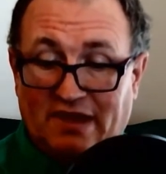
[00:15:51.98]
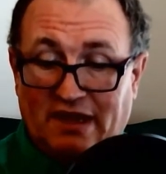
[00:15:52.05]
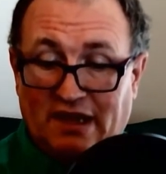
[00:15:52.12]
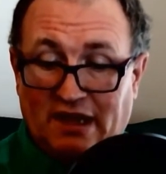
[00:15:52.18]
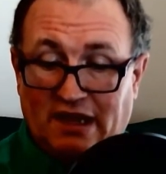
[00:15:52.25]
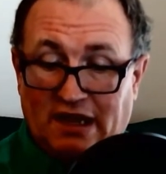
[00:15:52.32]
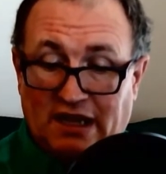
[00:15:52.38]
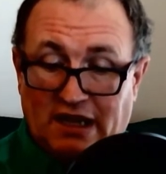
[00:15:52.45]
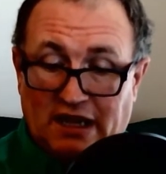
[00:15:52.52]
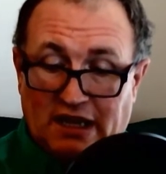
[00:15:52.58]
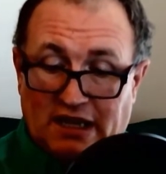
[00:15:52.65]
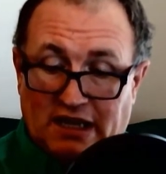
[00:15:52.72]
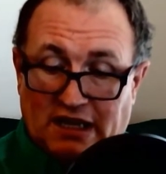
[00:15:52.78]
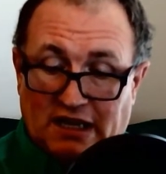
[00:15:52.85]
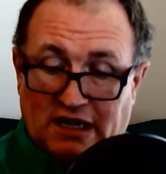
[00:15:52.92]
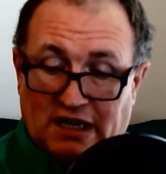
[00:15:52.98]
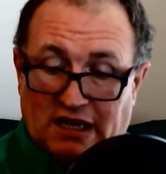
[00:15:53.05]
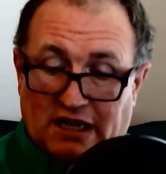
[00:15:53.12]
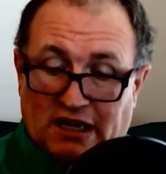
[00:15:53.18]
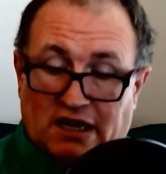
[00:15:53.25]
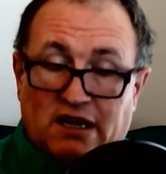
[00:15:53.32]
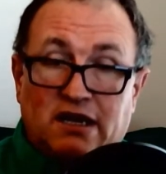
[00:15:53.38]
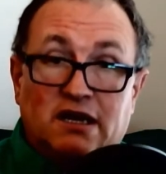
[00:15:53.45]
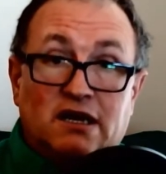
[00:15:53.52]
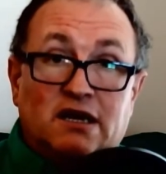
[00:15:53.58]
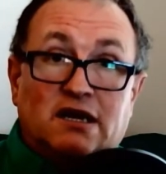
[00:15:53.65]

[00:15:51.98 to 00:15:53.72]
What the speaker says: [no speech]